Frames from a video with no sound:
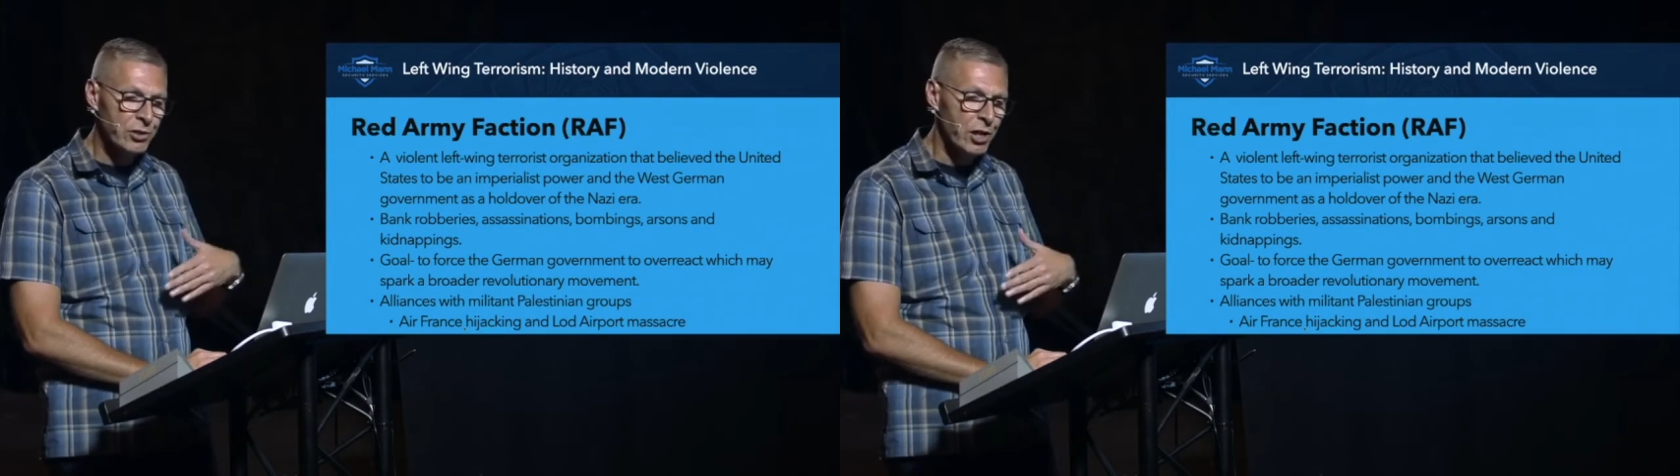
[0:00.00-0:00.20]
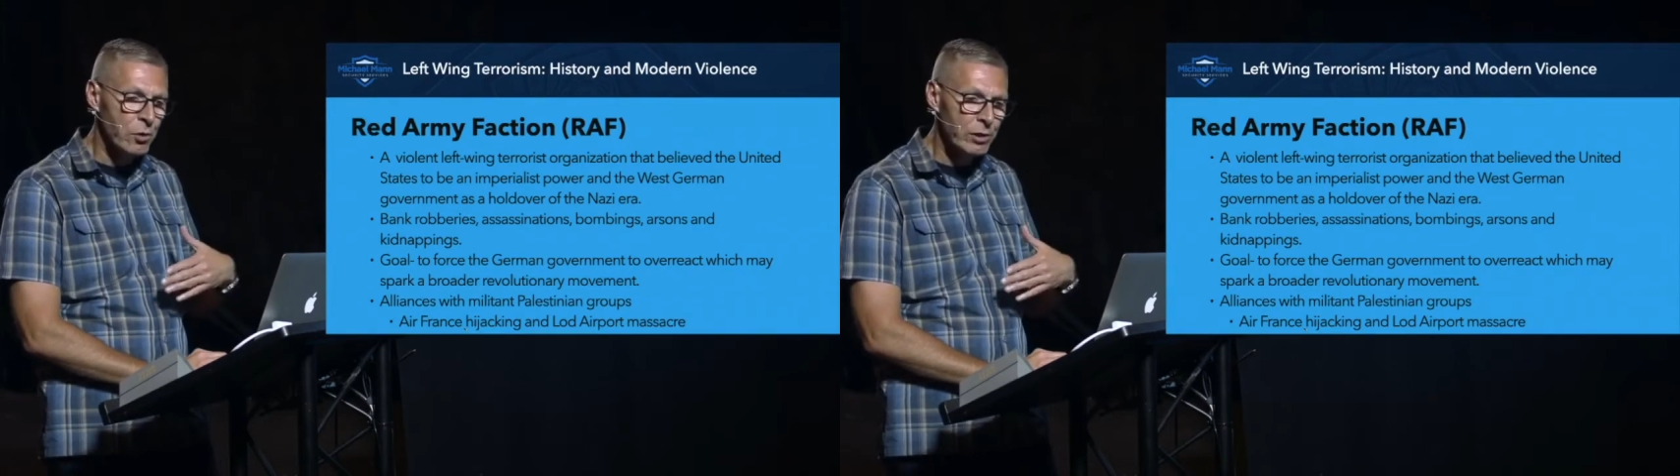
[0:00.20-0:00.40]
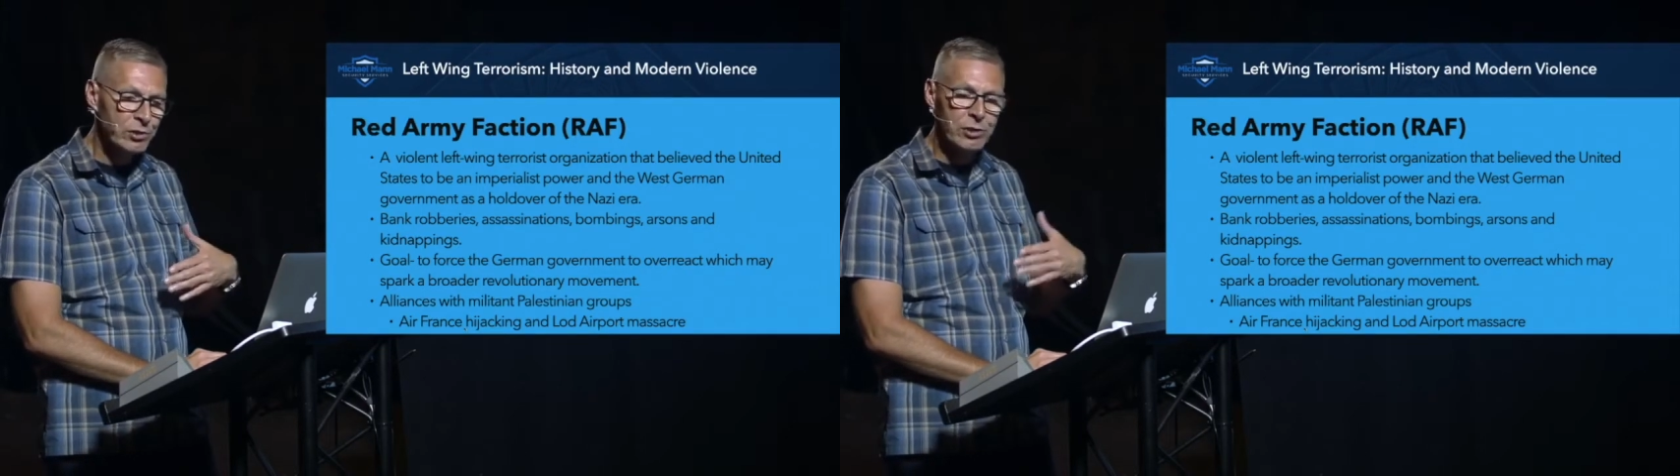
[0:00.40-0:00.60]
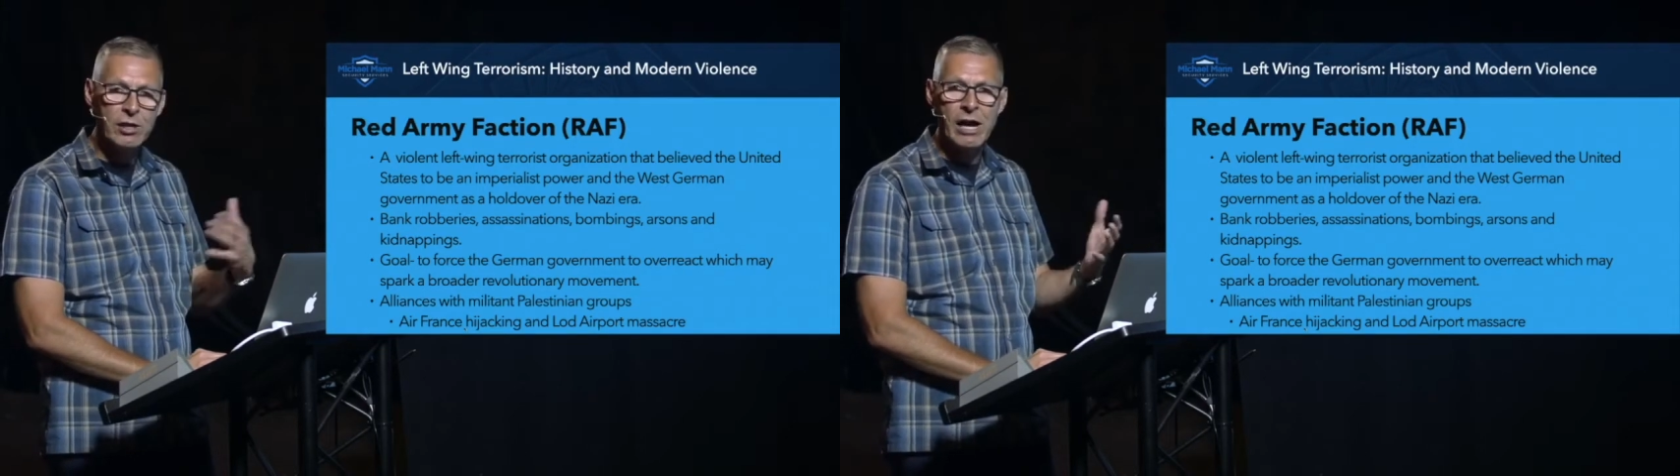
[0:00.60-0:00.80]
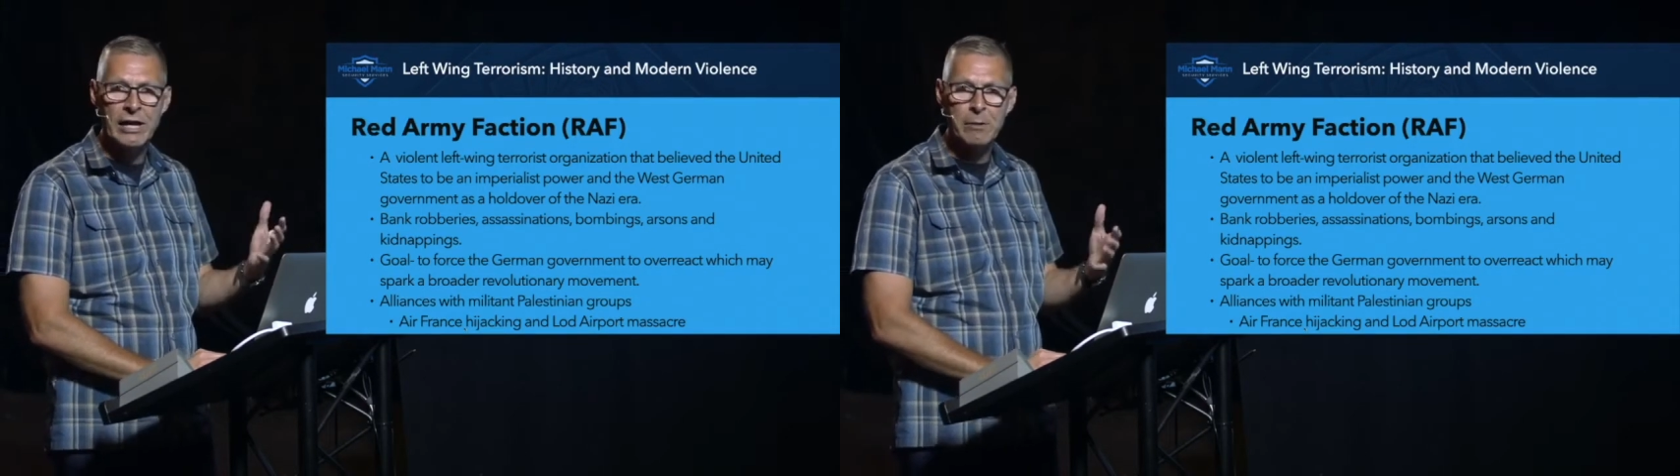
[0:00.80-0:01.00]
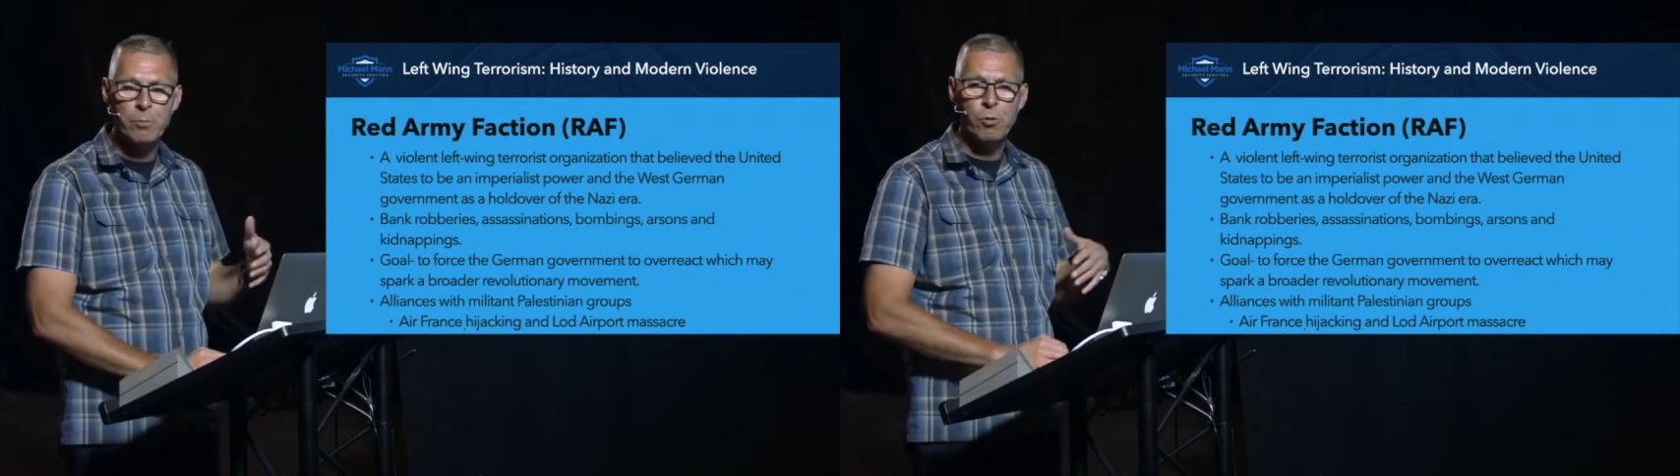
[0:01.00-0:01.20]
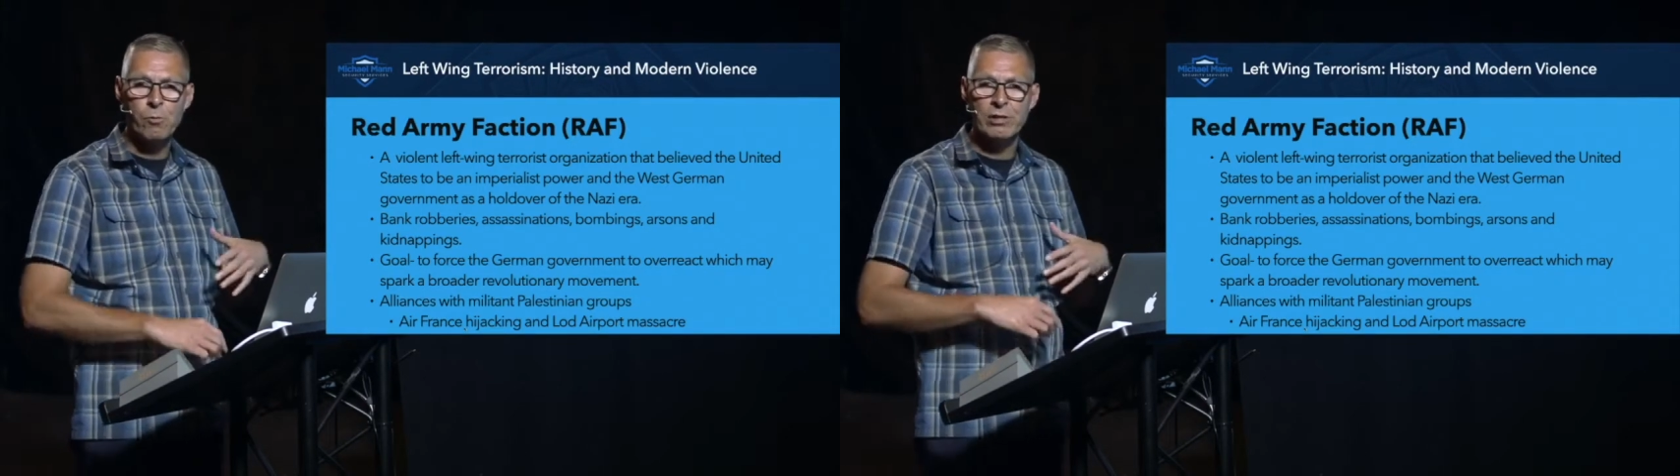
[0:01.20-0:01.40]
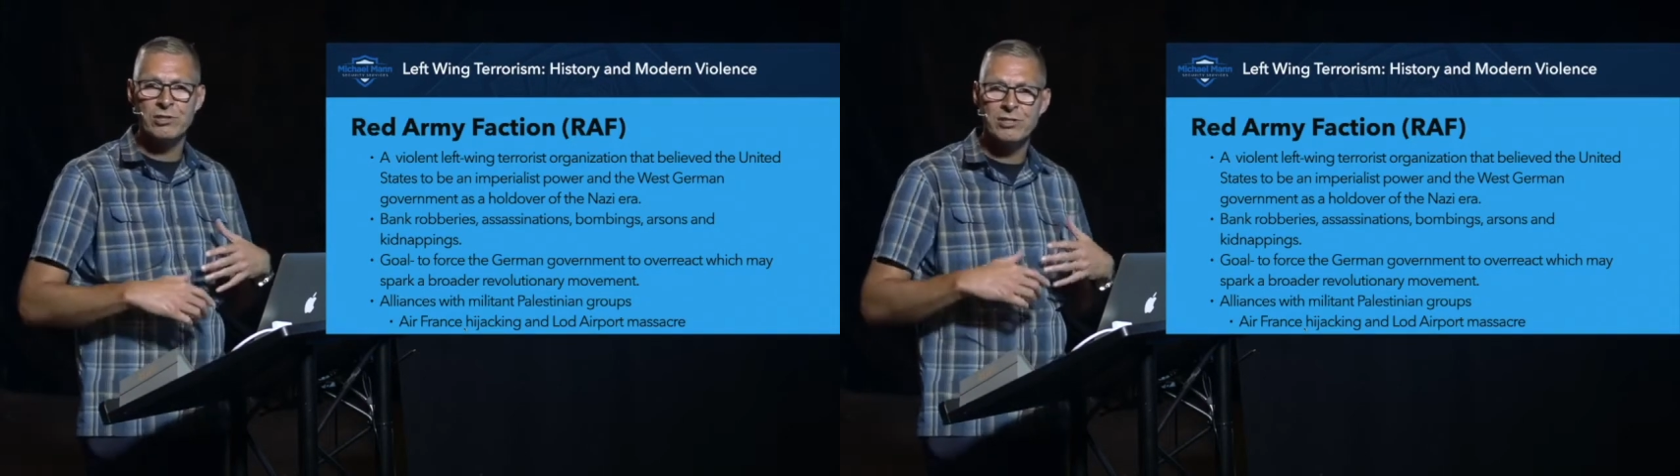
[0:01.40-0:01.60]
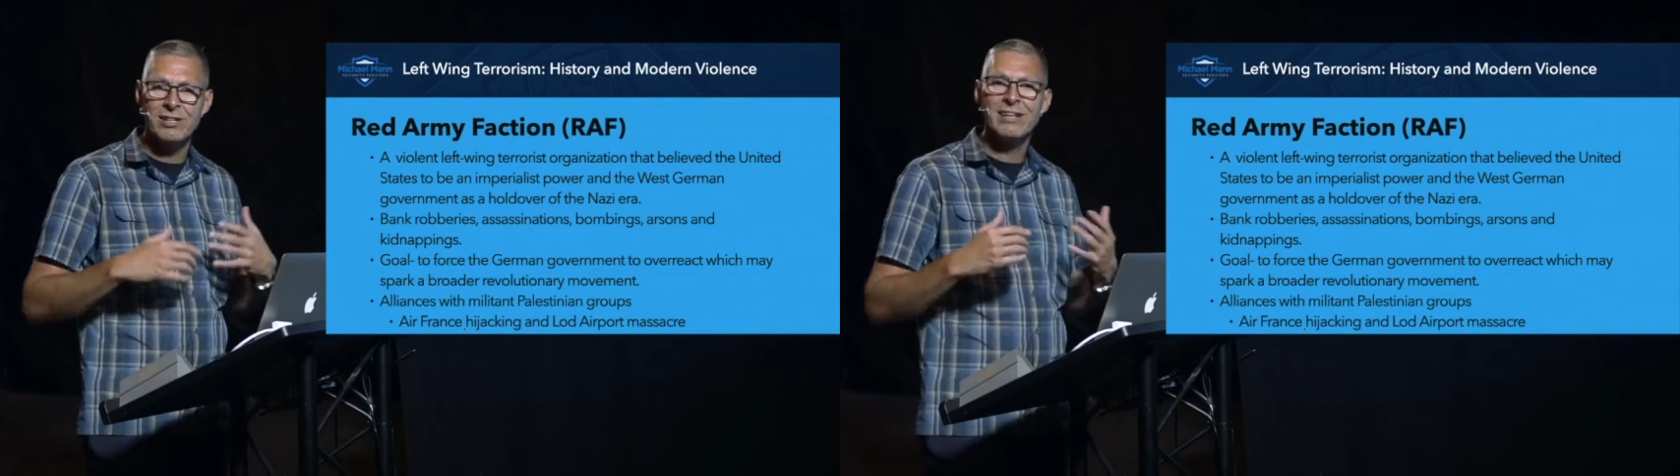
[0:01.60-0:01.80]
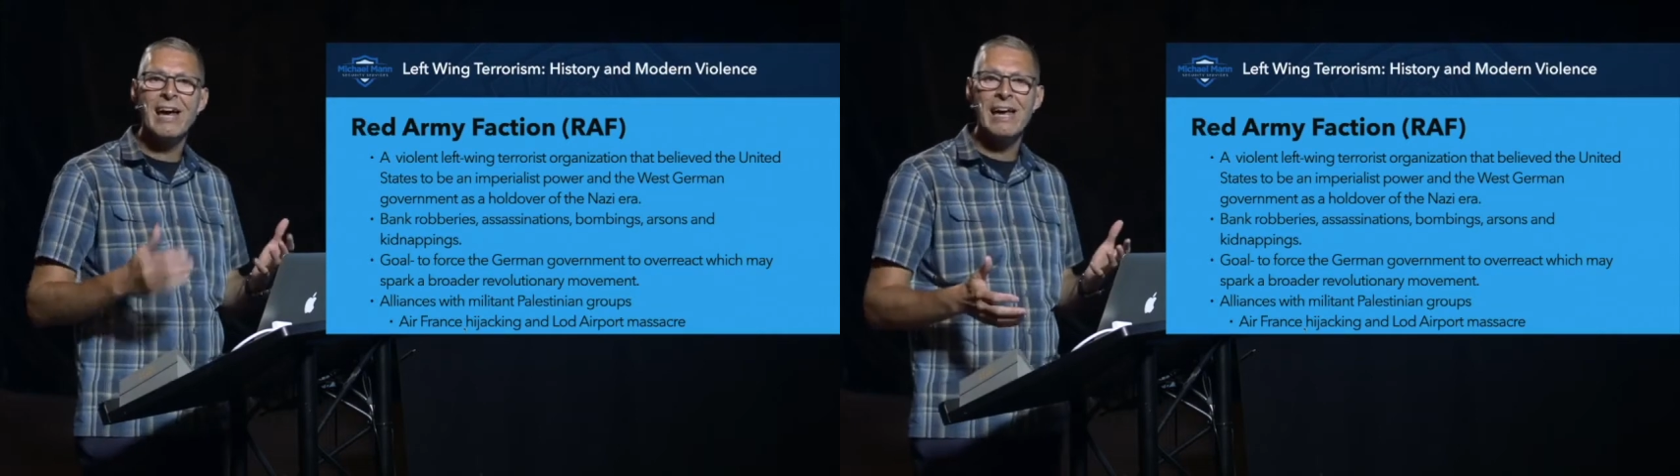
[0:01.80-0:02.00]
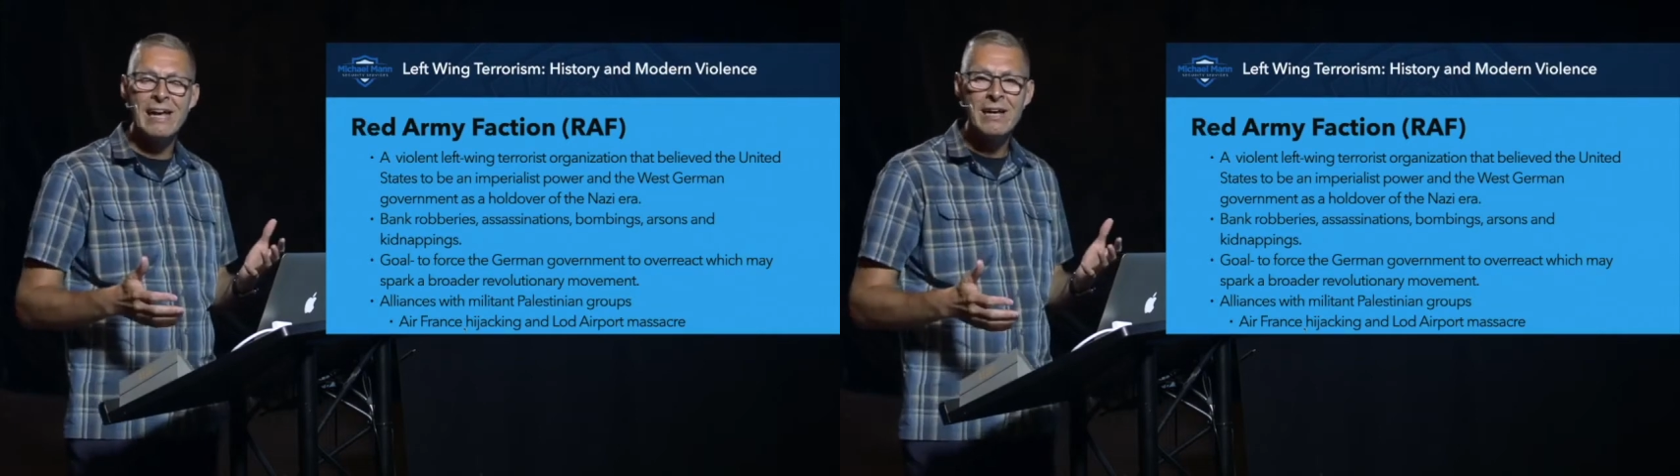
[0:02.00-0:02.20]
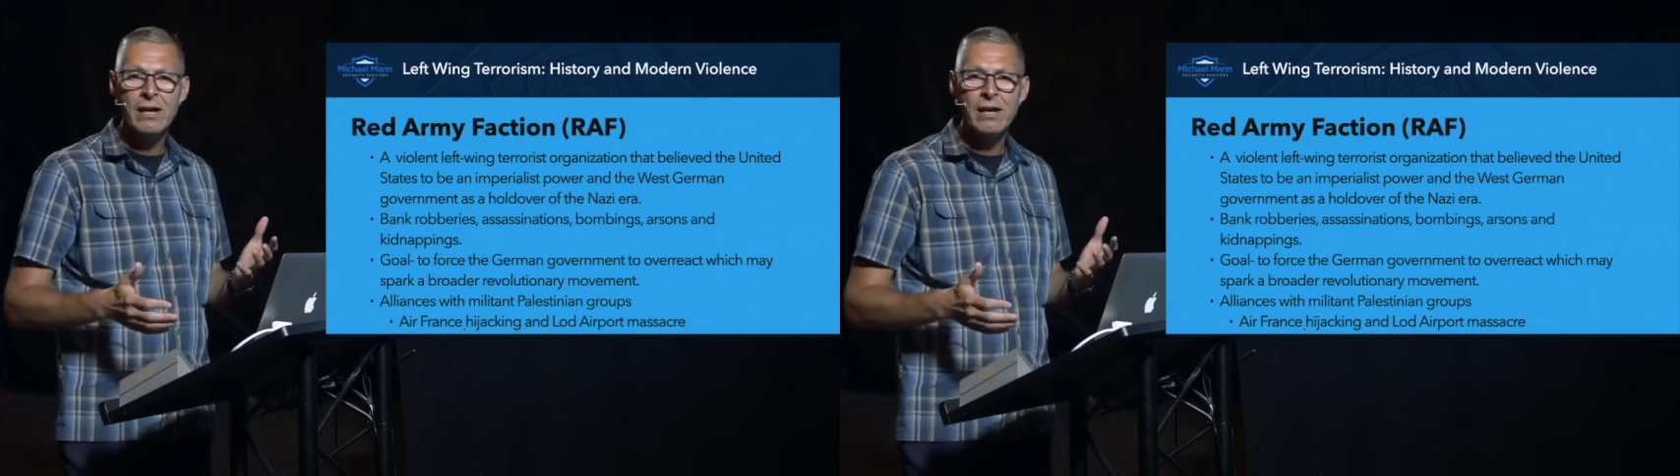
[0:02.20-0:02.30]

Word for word: to go into Lod Airport, which is today